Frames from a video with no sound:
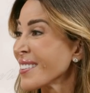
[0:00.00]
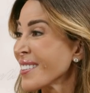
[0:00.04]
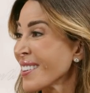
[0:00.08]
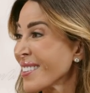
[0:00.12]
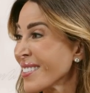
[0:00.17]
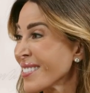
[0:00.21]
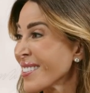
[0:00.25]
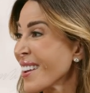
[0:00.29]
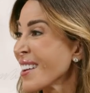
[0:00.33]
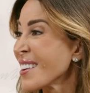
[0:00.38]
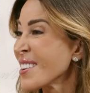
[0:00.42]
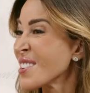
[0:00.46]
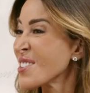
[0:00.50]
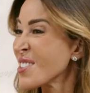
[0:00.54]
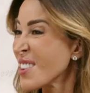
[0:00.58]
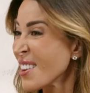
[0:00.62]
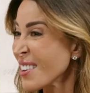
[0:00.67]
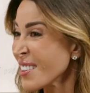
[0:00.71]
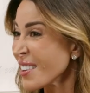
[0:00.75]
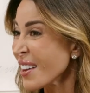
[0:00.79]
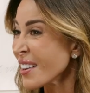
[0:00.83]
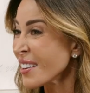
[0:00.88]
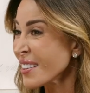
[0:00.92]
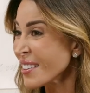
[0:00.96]

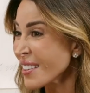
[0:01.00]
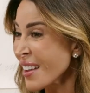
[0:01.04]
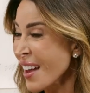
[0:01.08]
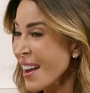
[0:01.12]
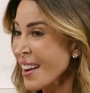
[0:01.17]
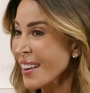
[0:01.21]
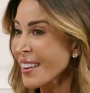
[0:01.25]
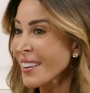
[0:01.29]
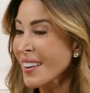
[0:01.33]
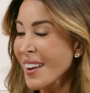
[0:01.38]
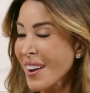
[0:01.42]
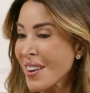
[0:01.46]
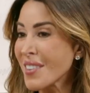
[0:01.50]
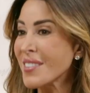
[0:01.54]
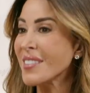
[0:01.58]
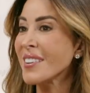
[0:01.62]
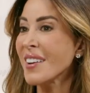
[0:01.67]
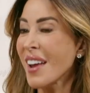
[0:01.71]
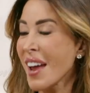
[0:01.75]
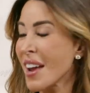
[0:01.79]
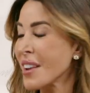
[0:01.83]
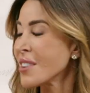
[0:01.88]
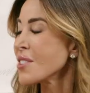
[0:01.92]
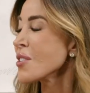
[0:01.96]
excited accountant,
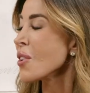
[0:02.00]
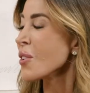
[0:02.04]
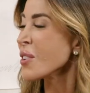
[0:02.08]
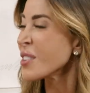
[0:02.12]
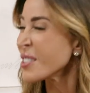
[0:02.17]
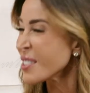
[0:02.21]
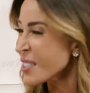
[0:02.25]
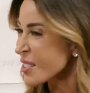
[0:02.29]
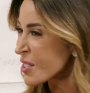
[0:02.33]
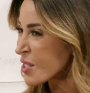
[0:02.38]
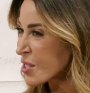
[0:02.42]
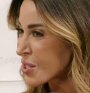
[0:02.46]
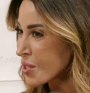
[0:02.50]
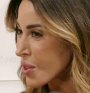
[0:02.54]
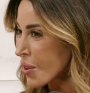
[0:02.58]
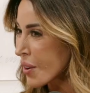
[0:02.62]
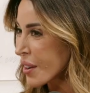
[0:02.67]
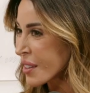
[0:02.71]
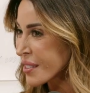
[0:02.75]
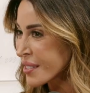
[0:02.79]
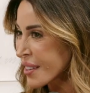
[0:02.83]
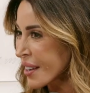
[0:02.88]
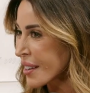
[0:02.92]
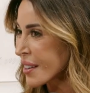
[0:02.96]
and you always get so
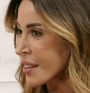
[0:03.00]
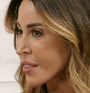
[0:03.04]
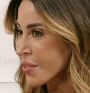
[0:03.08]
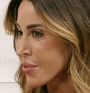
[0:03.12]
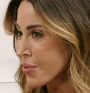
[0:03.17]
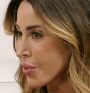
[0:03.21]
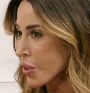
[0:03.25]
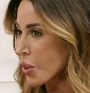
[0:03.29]
excited for,